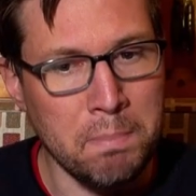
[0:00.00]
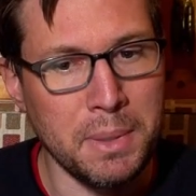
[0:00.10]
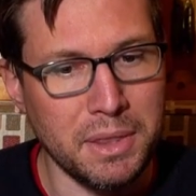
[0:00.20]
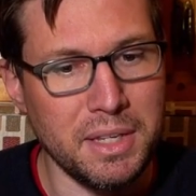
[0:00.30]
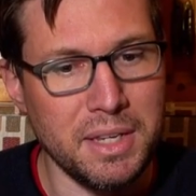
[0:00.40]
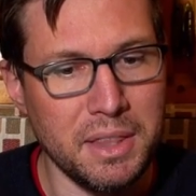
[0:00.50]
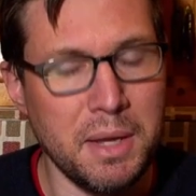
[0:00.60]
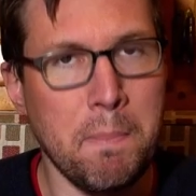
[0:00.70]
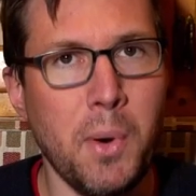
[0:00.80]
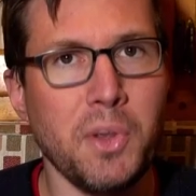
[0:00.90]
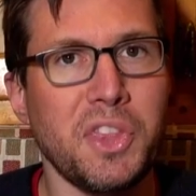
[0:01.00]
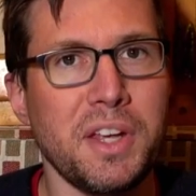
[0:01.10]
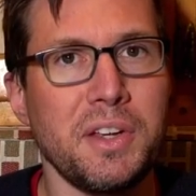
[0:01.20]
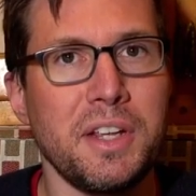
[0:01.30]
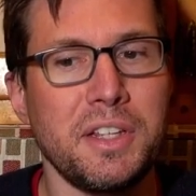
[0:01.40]
But the, the important
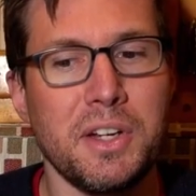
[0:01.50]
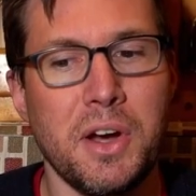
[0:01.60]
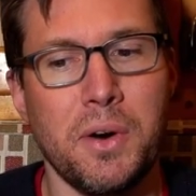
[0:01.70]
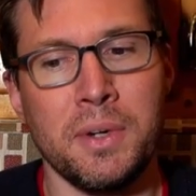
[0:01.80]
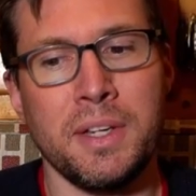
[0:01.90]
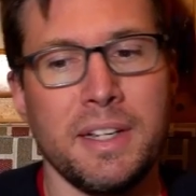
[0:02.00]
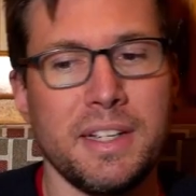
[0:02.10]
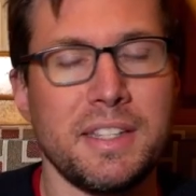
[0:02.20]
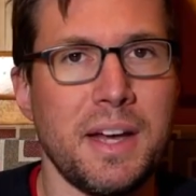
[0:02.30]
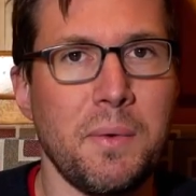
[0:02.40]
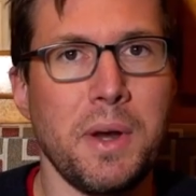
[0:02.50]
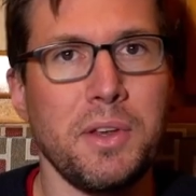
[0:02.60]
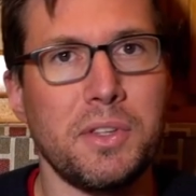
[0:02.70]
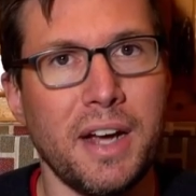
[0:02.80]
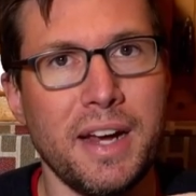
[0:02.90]
thing you need to know is that when
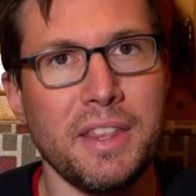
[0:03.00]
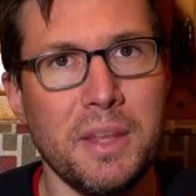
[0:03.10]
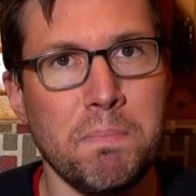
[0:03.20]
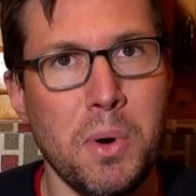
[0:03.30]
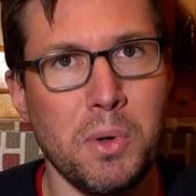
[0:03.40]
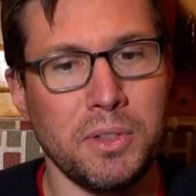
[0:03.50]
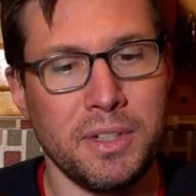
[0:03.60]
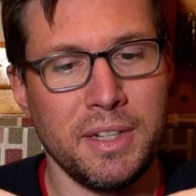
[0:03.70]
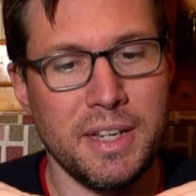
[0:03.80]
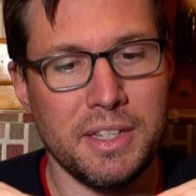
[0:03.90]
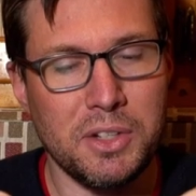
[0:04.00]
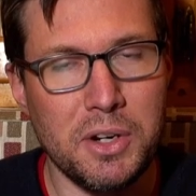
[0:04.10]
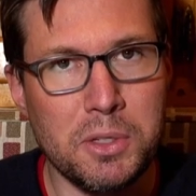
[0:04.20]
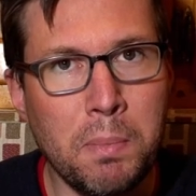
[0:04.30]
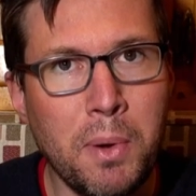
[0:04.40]
you tighten the bolt, it
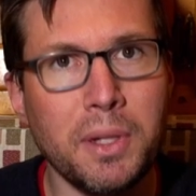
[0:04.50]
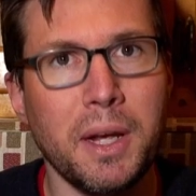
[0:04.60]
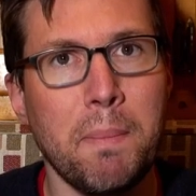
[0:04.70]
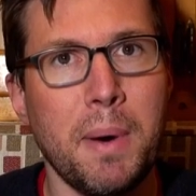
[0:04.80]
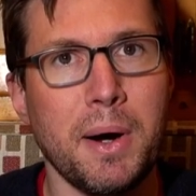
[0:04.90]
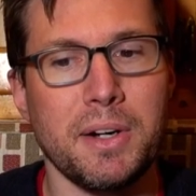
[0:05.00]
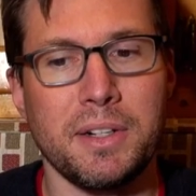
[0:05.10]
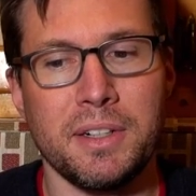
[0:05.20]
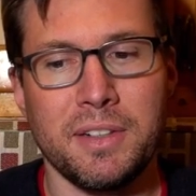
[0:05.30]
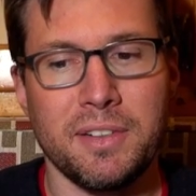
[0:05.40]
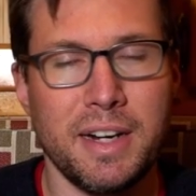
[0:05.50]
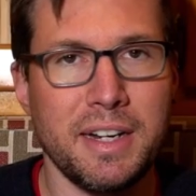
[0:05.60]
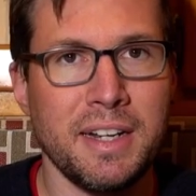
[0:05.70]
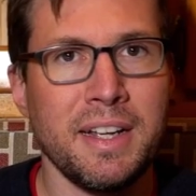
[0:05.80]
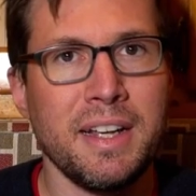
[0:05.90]
starts pulling apart, right?